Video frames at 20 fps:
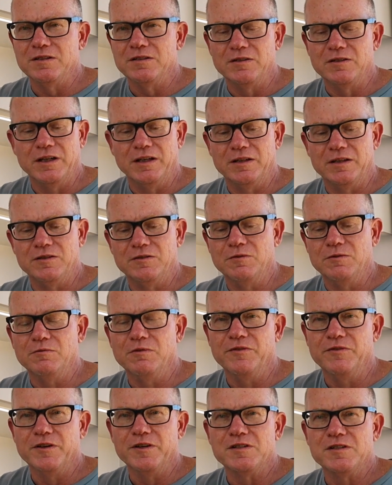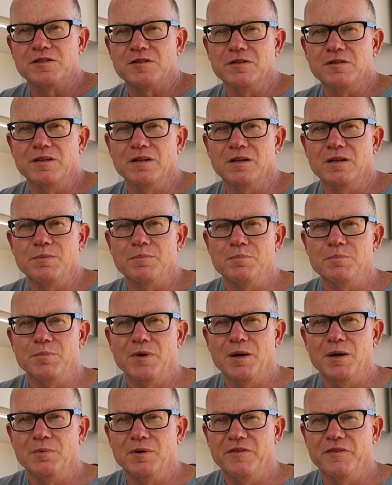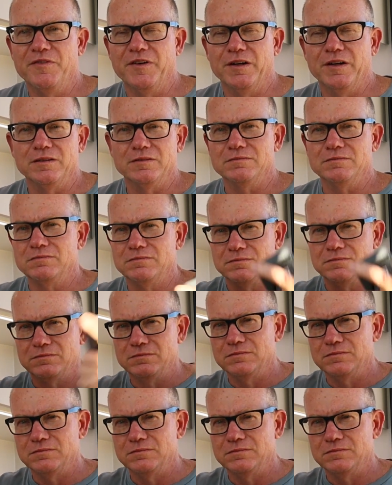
it reverts to the mobile phone,